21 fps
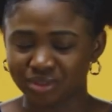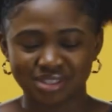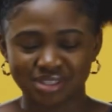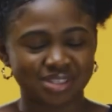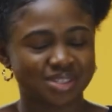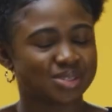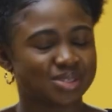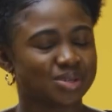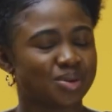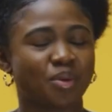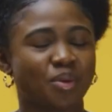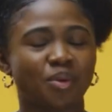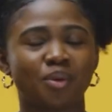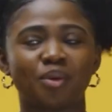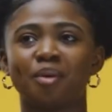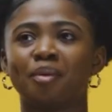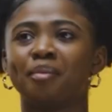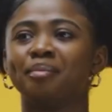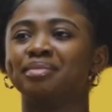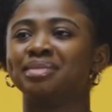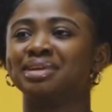
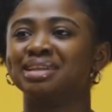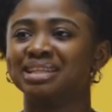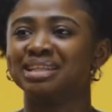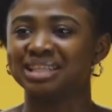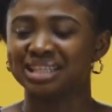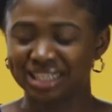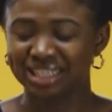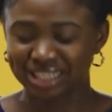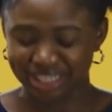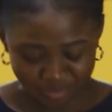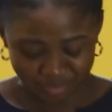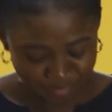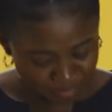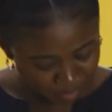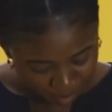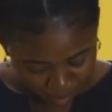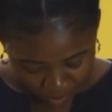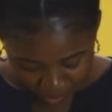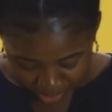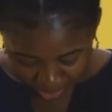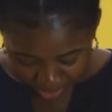Ebooks can also be offered
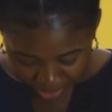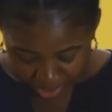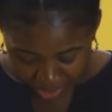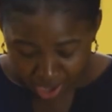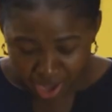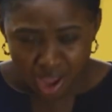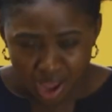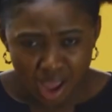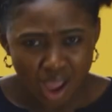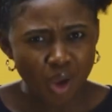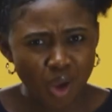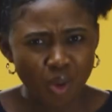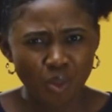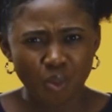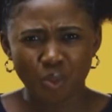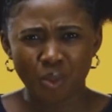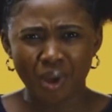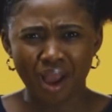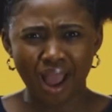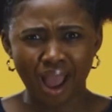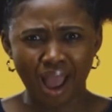as part of a larger
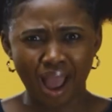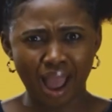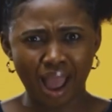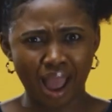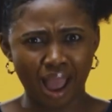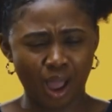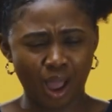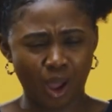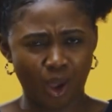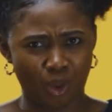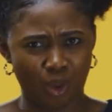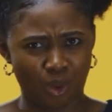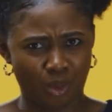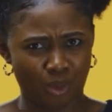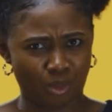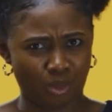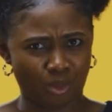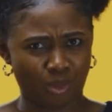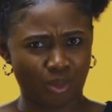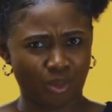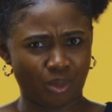product bundle or
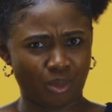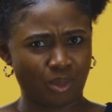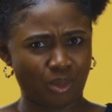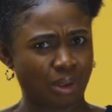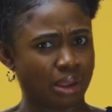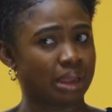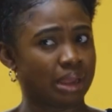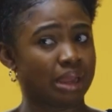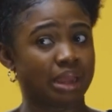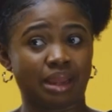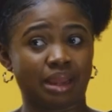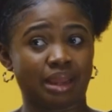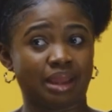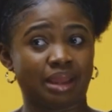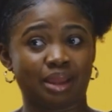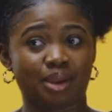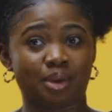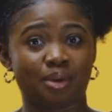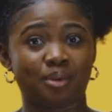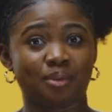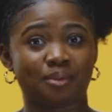as a standalone
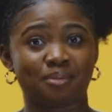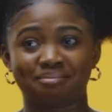product.